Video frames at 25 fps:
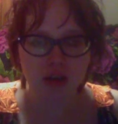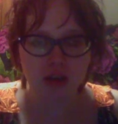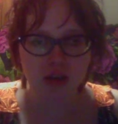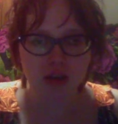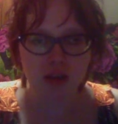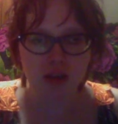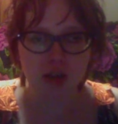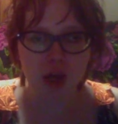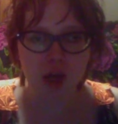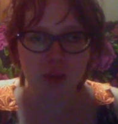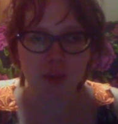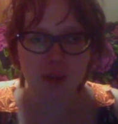
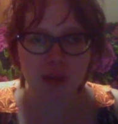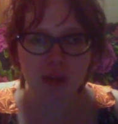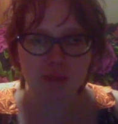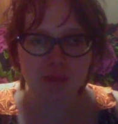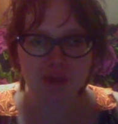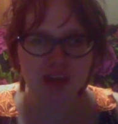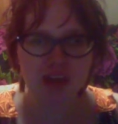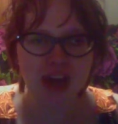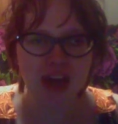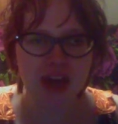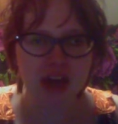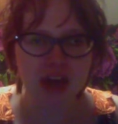uh be
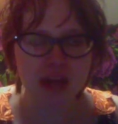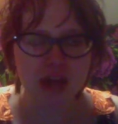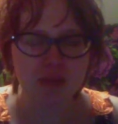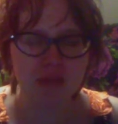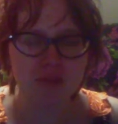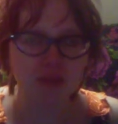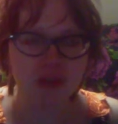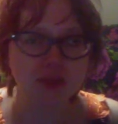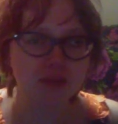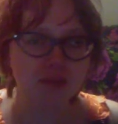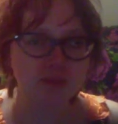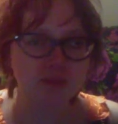
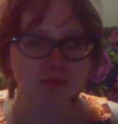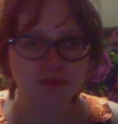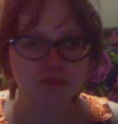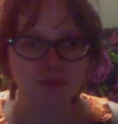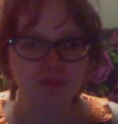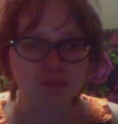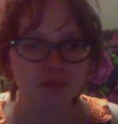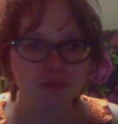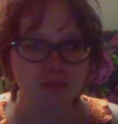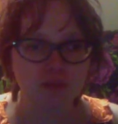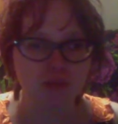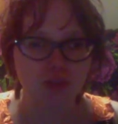became
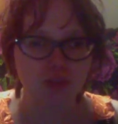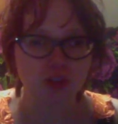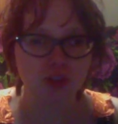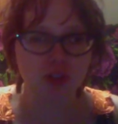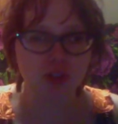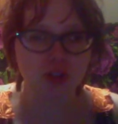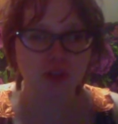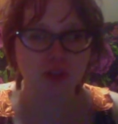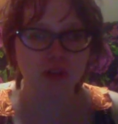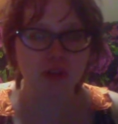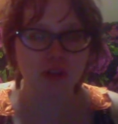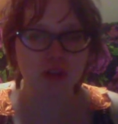
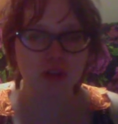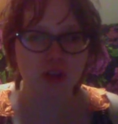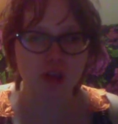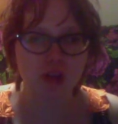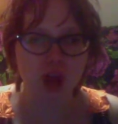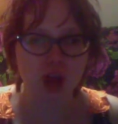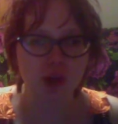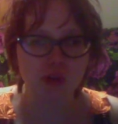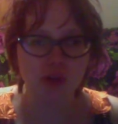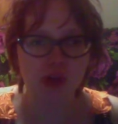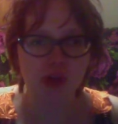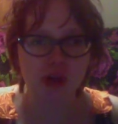
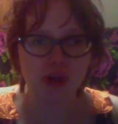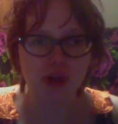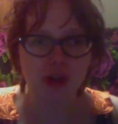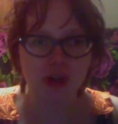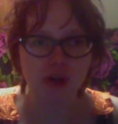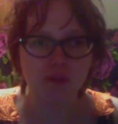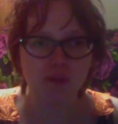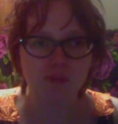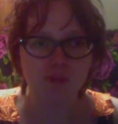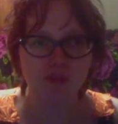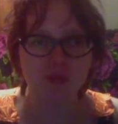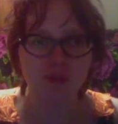
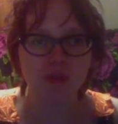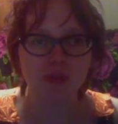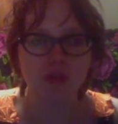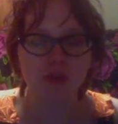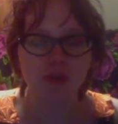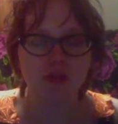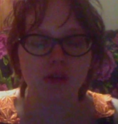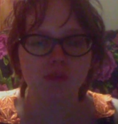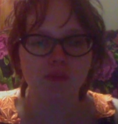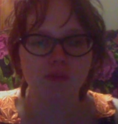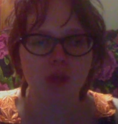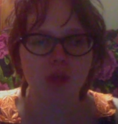uh,
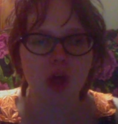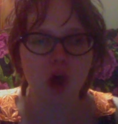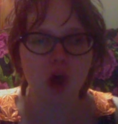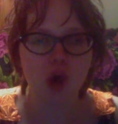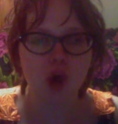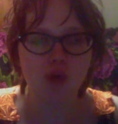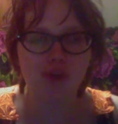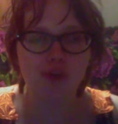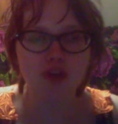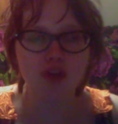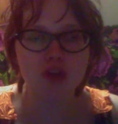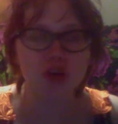
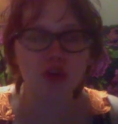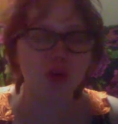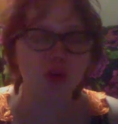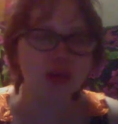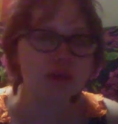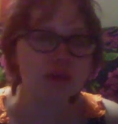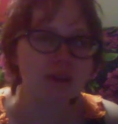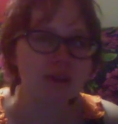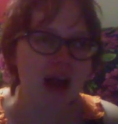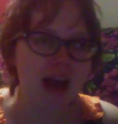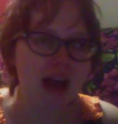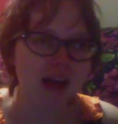
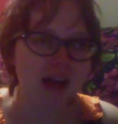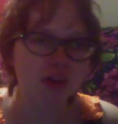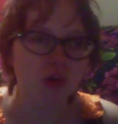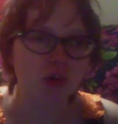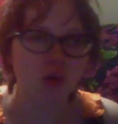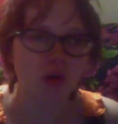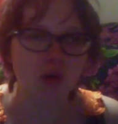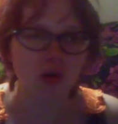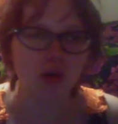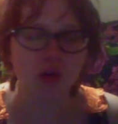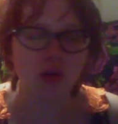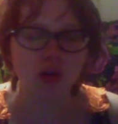officially
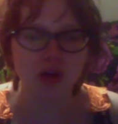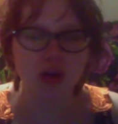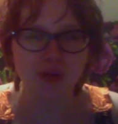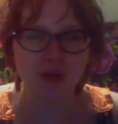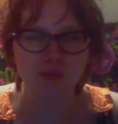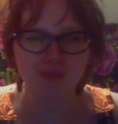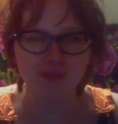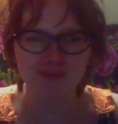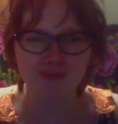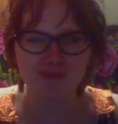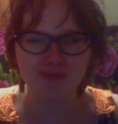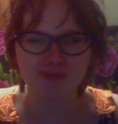Batgirl.
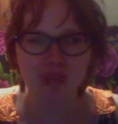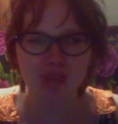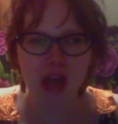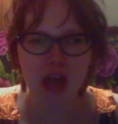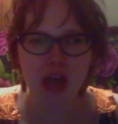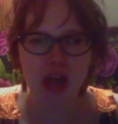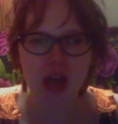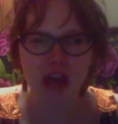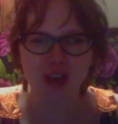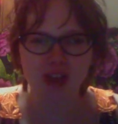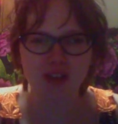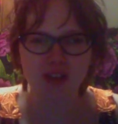
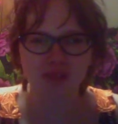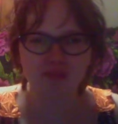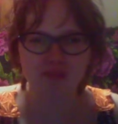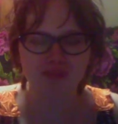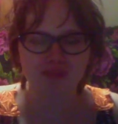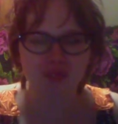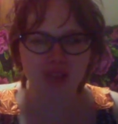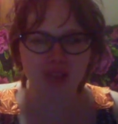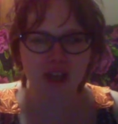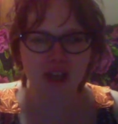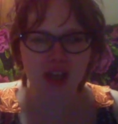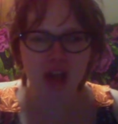
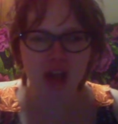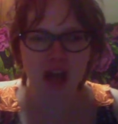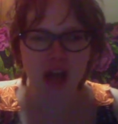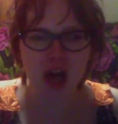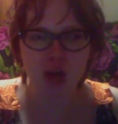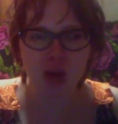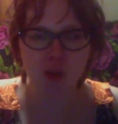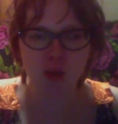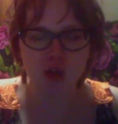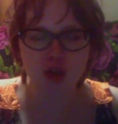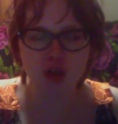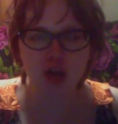
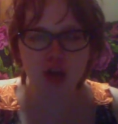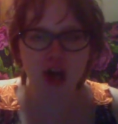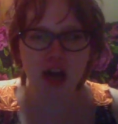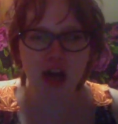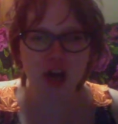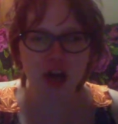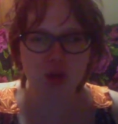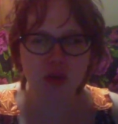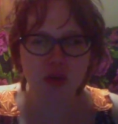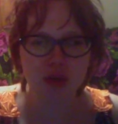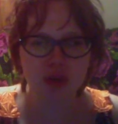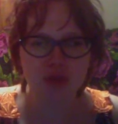Um, which
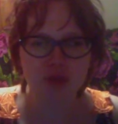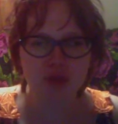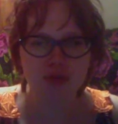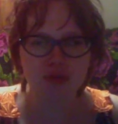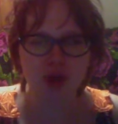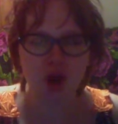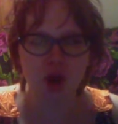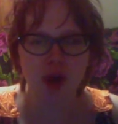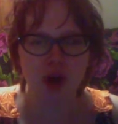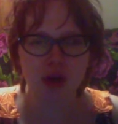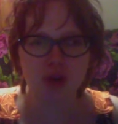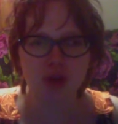I always
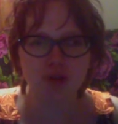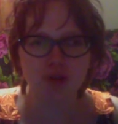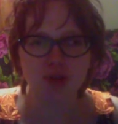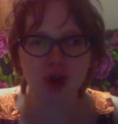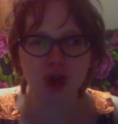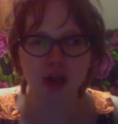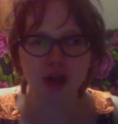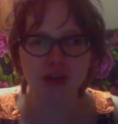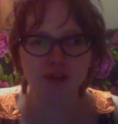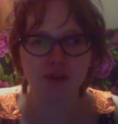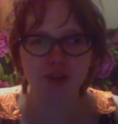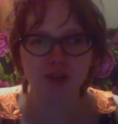saw as
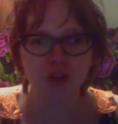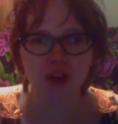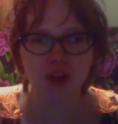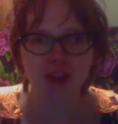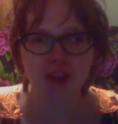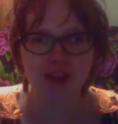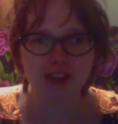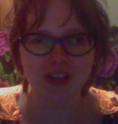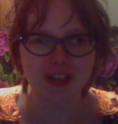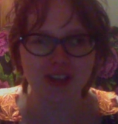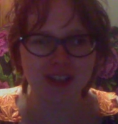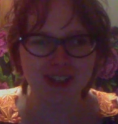kind of
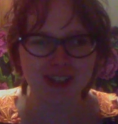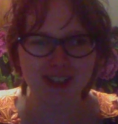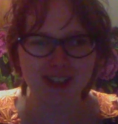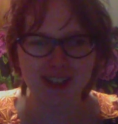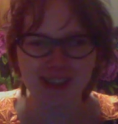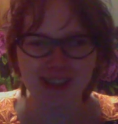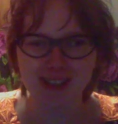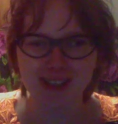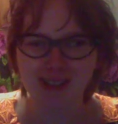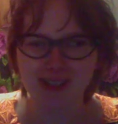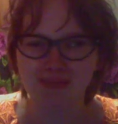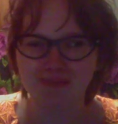like,
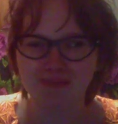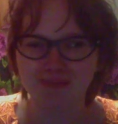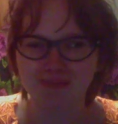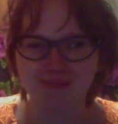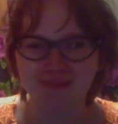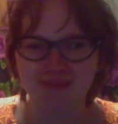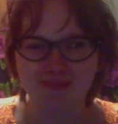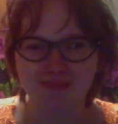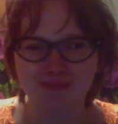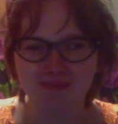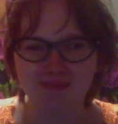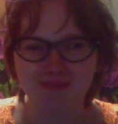uh,
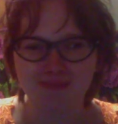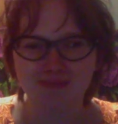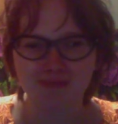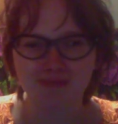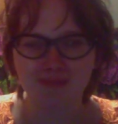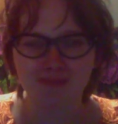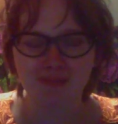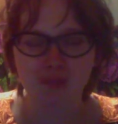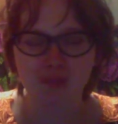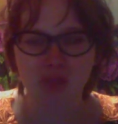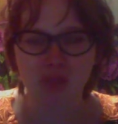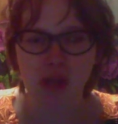
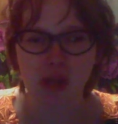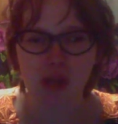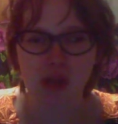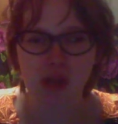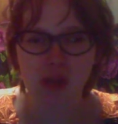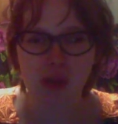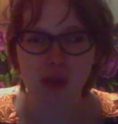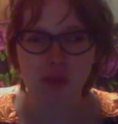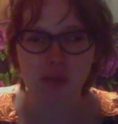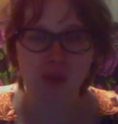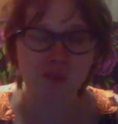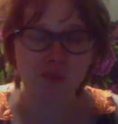
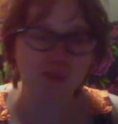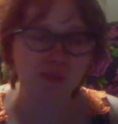know, uh,